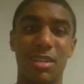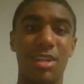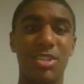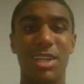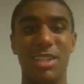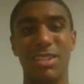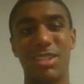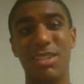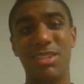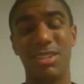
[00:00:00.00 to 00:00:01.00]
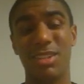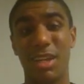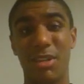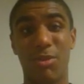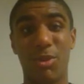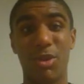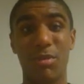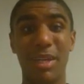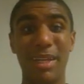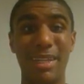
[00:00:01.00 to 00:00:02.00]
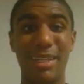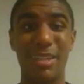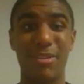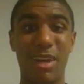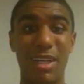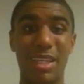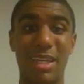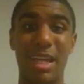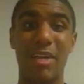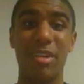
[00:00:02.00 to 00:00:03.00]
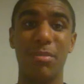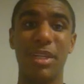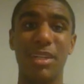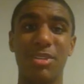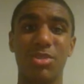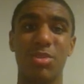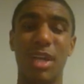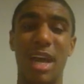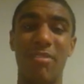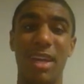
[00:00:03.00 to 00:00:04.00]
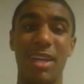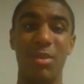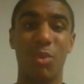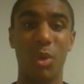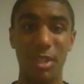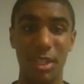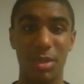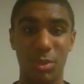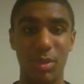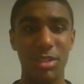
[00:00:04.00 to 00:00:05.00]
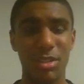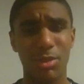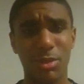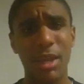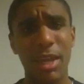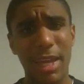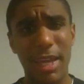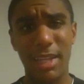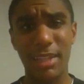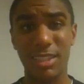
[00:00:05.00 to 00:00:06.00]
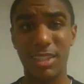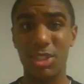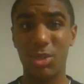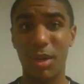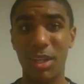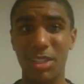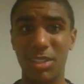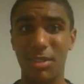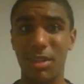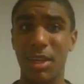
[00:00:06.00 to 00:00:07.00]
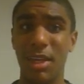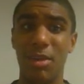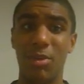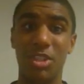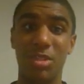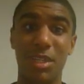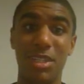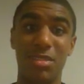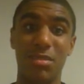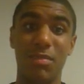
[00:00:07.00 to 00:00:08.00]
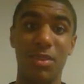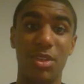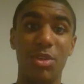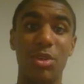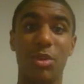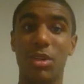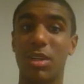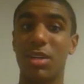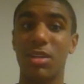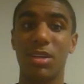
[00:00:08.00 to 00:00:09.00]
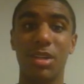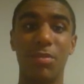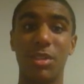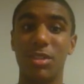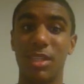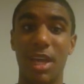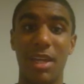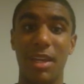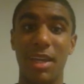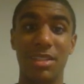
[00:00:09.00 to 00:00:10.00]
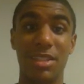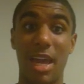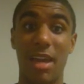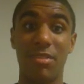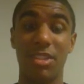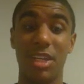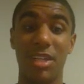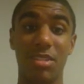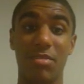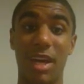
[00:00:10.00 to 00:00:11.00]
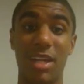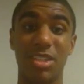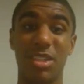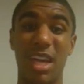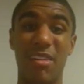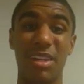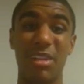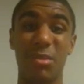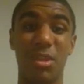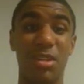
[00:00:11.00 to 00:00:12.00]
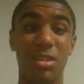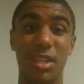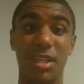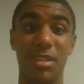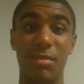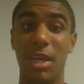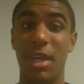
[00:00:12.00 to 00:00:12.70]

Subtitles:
contract extension, therefore meaning the fact that everybody else would have a 1-year rental in this situation, which means New York, Clippers, and Nets have a chance of actually having him long term